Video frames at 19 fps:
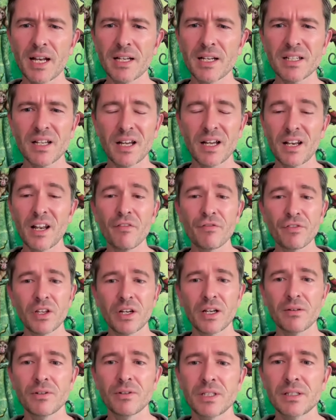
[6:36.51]
And I love
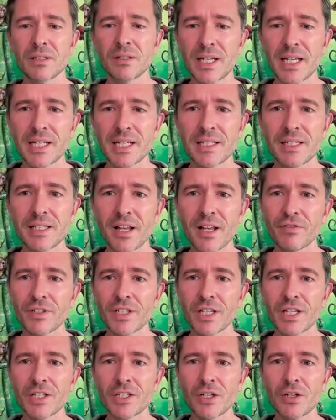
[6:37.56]
that it was kids loved
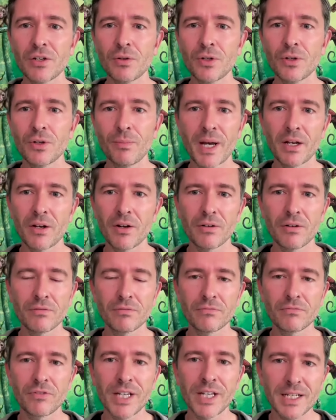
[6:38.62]
it too, who may not
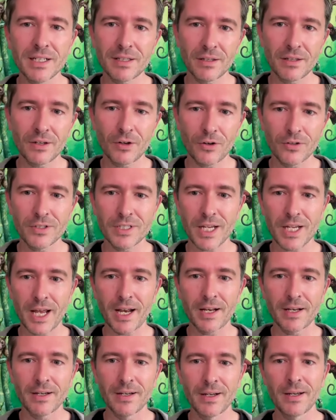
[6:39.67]
read the
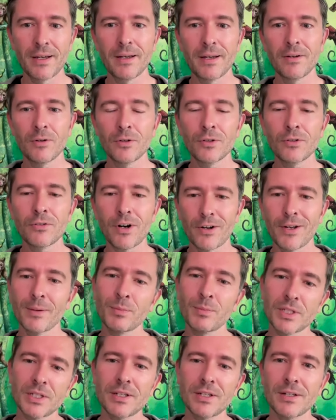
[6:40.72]
content, or
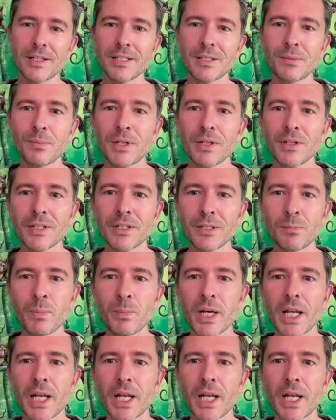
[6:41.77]
grown-ups too, let's be honest.